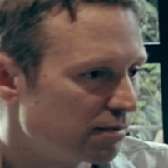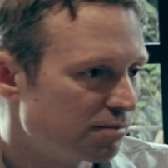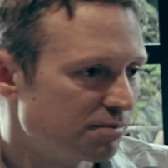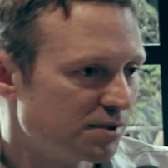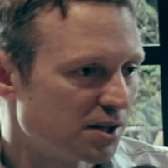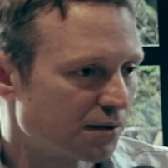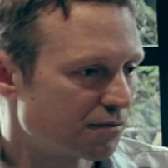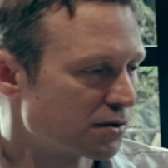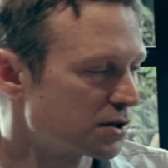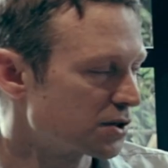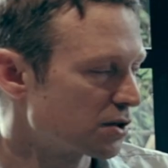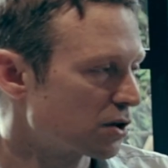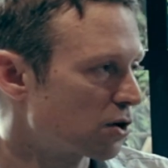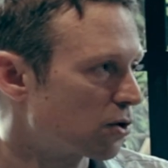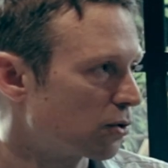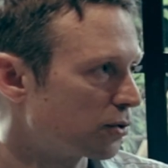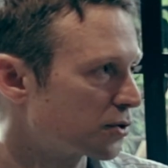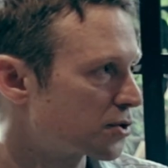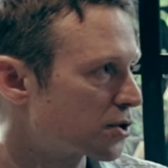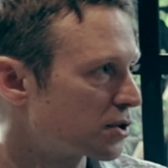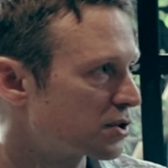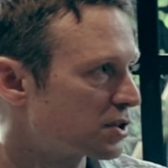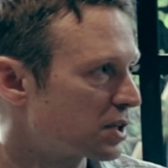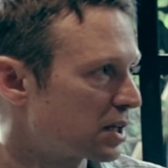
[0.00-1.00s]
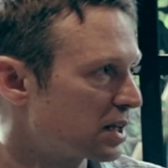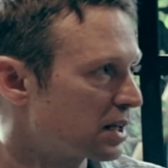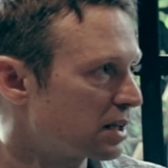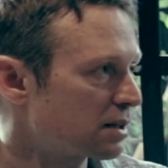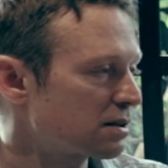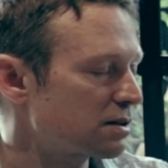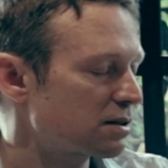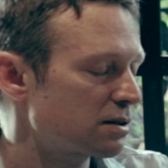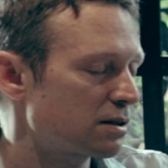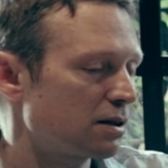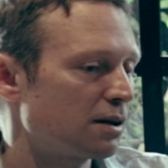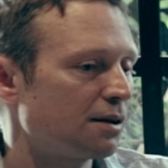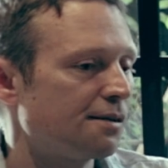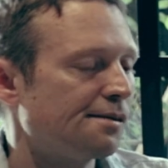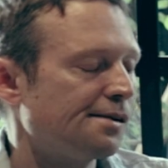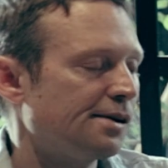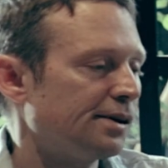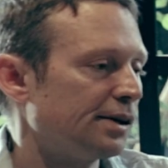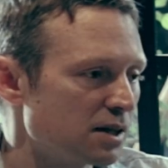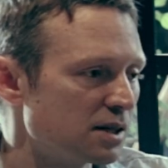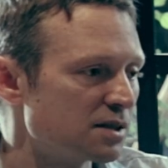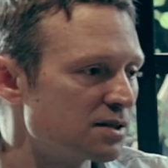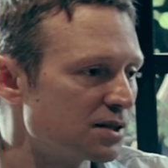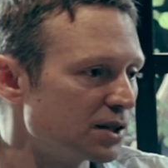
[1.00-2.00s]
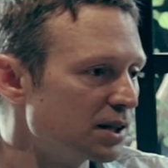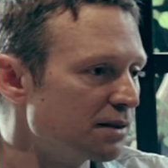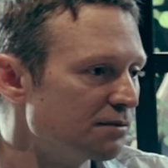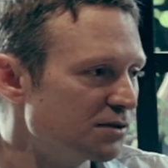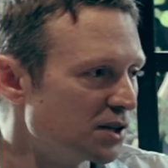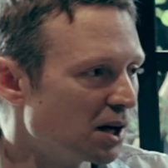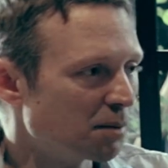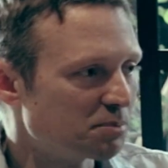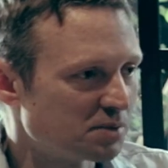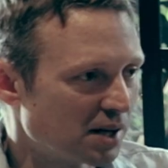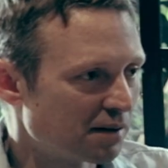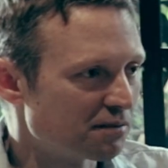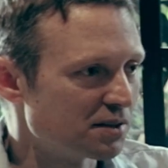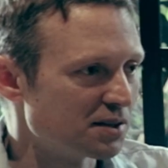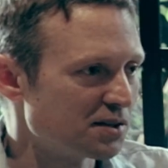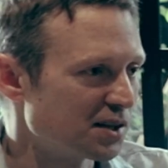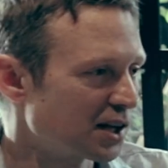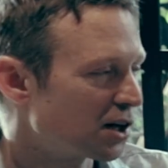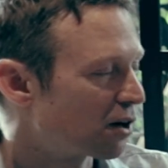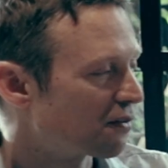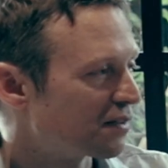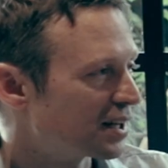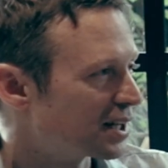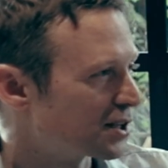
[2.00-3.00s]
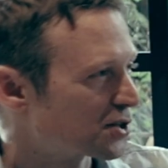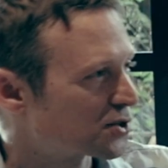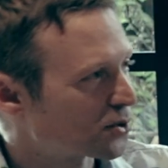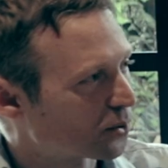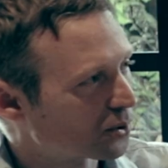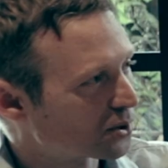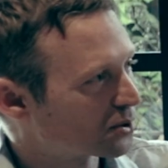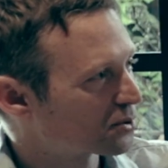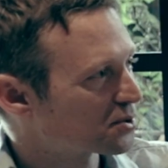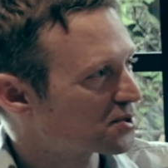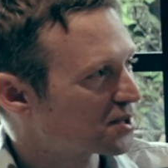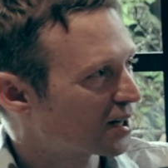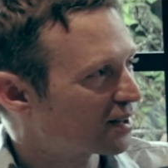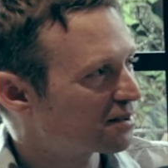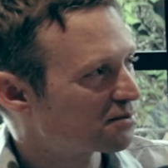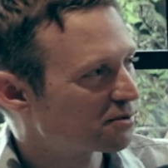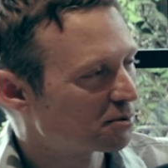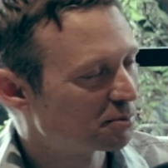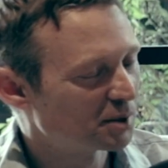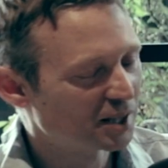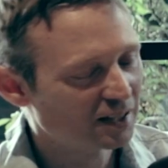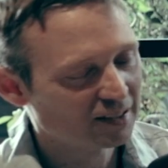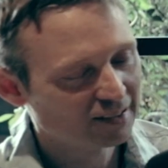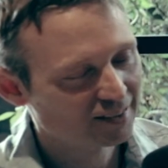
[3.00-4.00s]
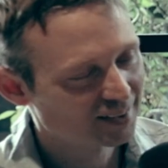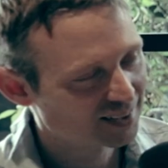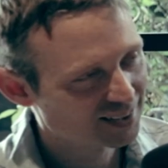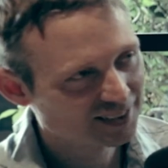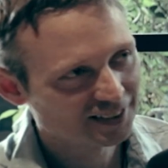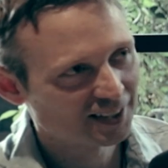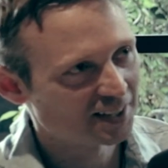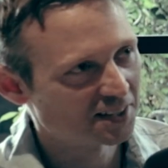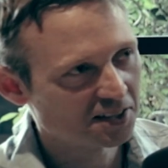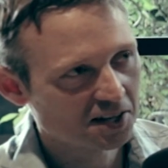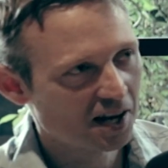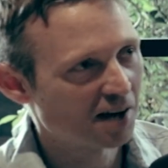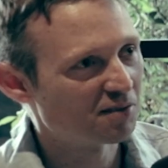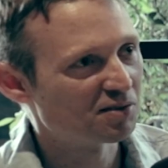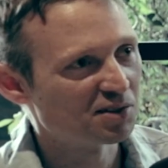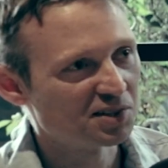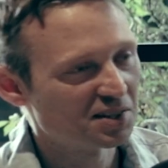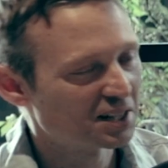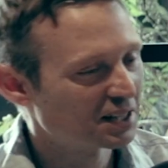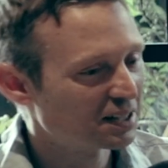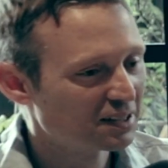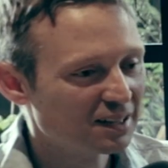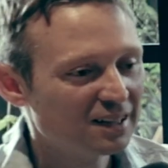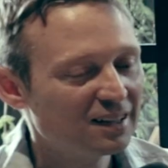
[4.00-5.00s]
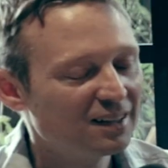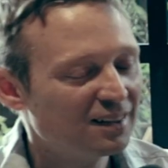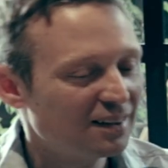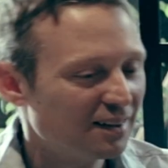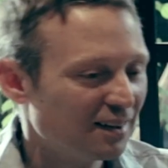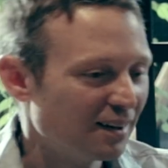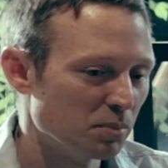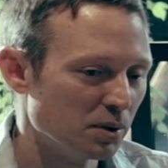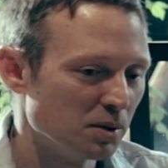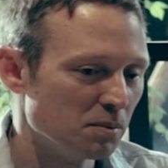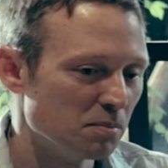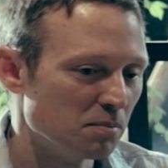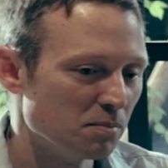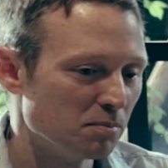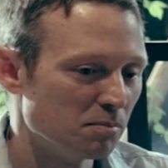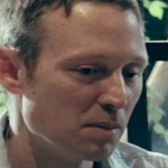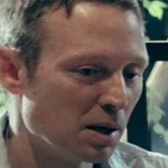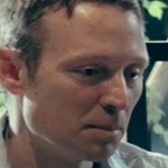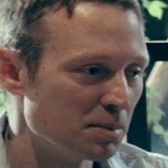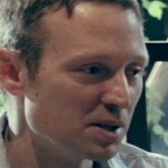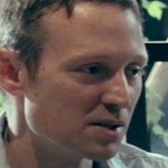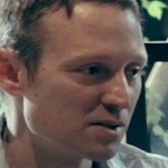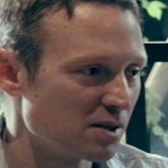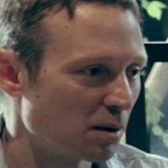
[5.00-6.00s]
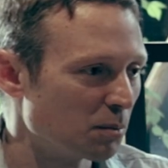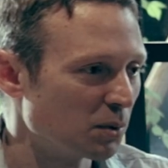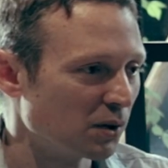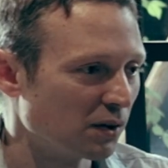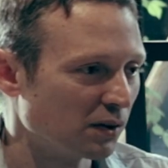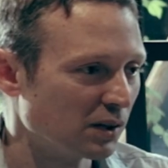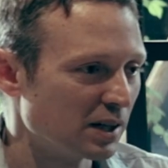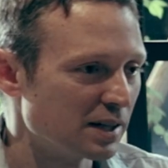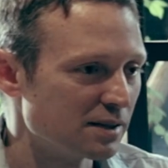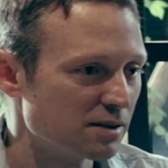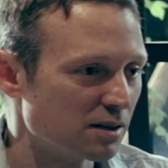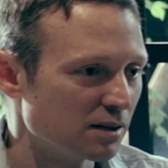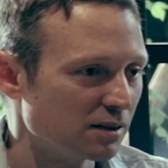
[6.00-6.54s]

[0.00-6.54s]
difference of cultures, I guess. It's lived up to everything on the historical side for me, like everything, but maybe some on like